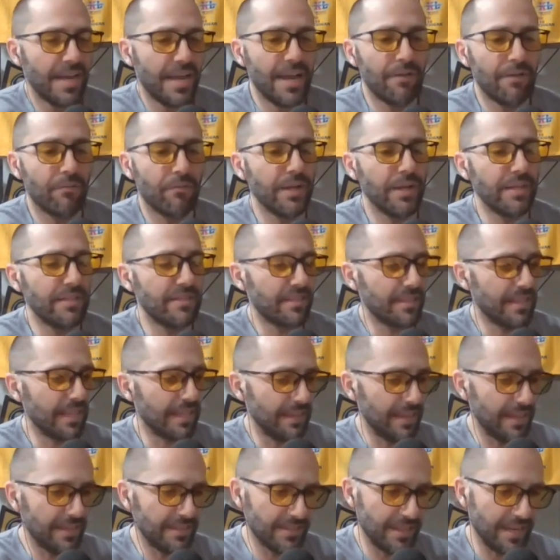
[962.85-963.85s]
And we, they,
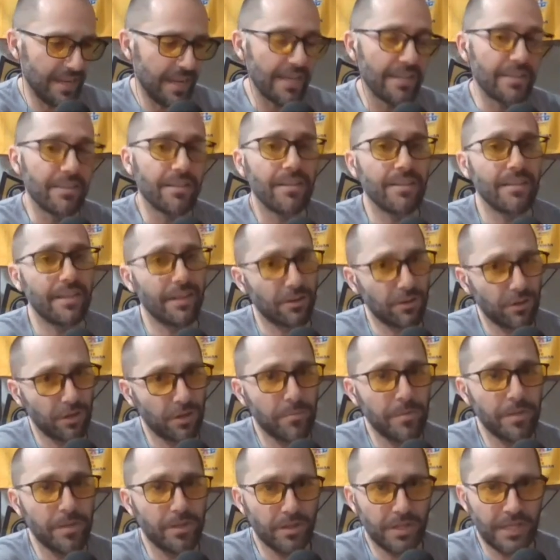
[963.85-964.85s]
they said, hey, they're going
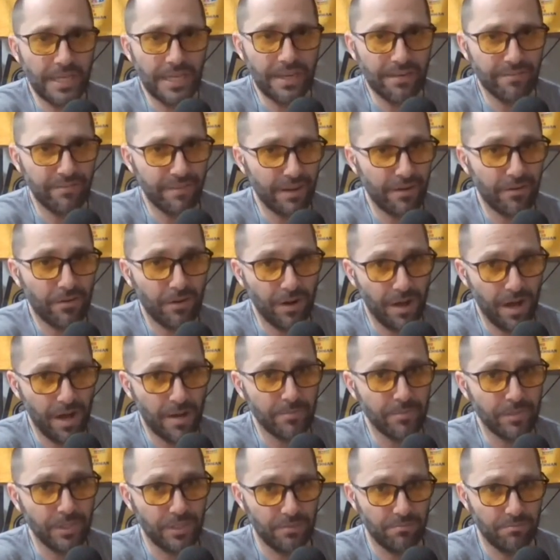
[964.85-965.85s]
to be looking at a veteran
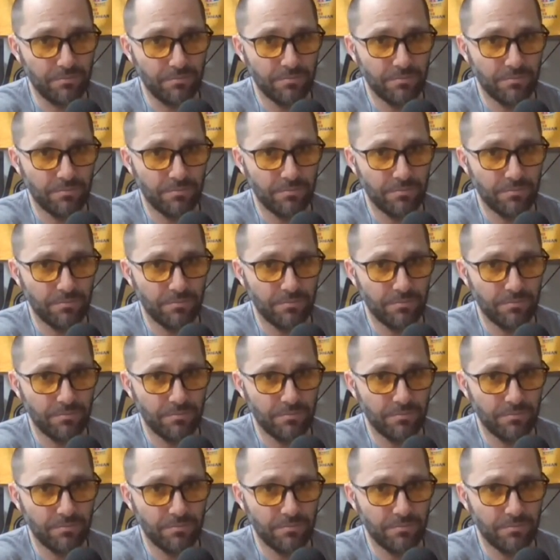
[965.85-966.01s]
option.